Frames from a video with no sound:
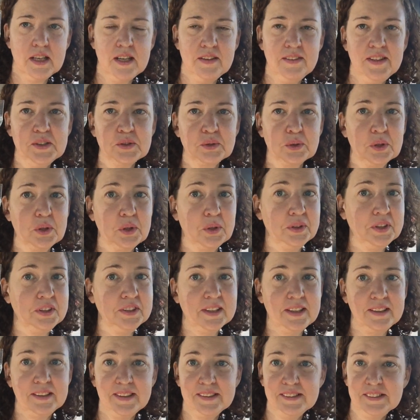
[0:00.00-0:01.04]
And these were only
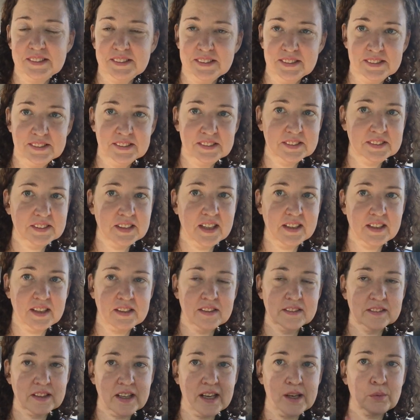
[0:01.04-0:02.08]
99 cents. And
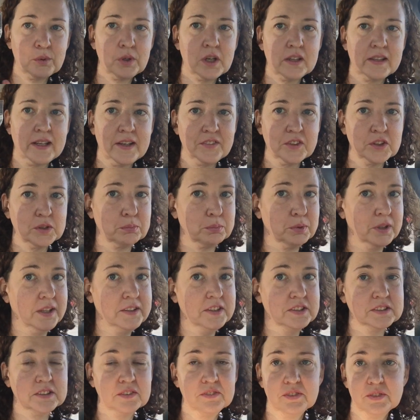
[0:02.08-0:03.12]
I, I really like this
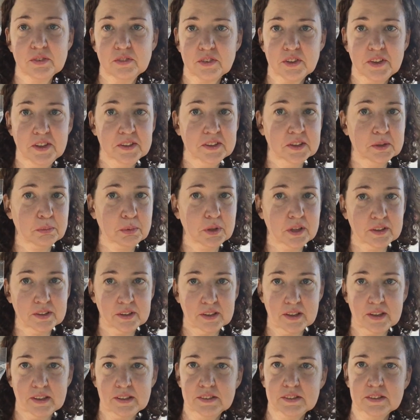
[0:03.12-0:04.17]
brand. It's a very good brand,
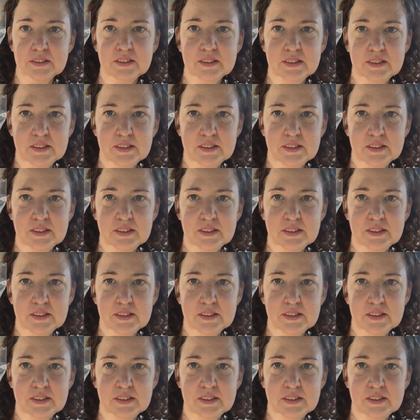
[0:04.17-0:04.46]
guys.